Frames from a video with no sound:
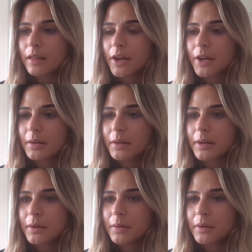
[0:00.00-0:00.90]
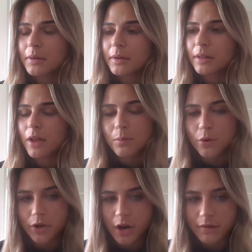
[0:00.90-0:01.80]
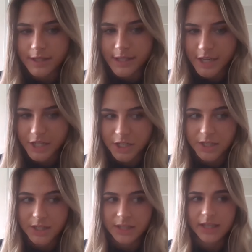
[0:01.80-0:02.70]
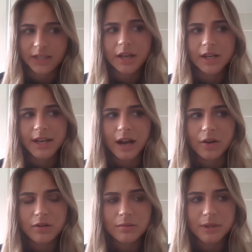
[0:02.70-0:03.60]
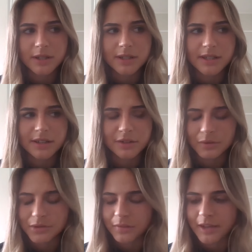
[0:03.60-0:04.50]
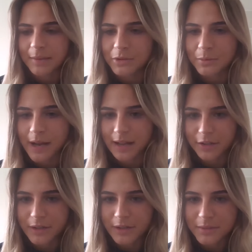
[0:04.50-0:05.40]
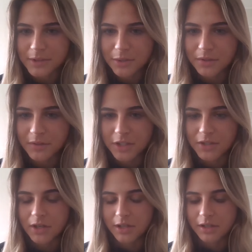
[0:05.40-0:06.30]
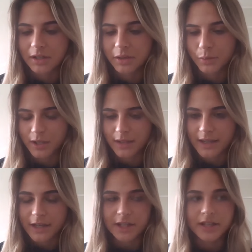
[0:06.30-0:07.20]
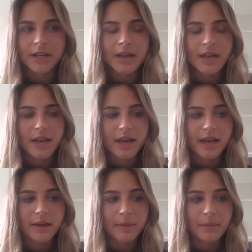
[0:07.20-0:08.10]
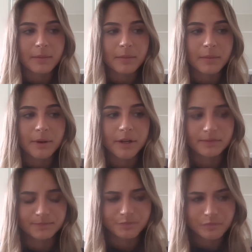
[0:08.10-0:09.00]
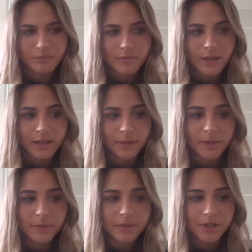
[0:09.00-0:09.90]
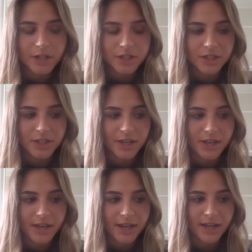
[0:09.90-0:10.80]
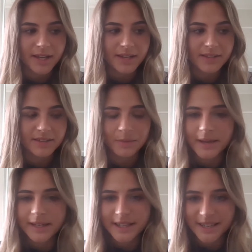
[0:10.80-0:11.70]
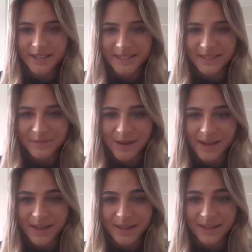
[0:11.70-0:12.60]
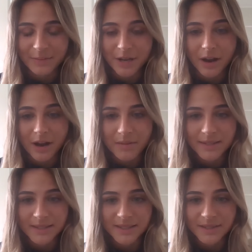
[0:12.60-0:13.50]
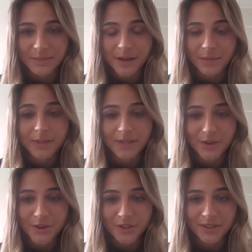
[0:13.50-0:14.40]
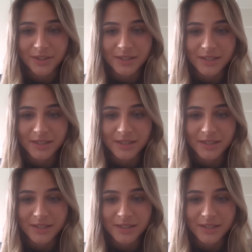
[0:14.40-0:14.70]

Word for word: a lot a lot more conversations. Like not now because I don't know something happened to my algorithm, so the videos aren't aren't working that good. Uh, but like people start uh, debating in my in my comments about Bitcoin,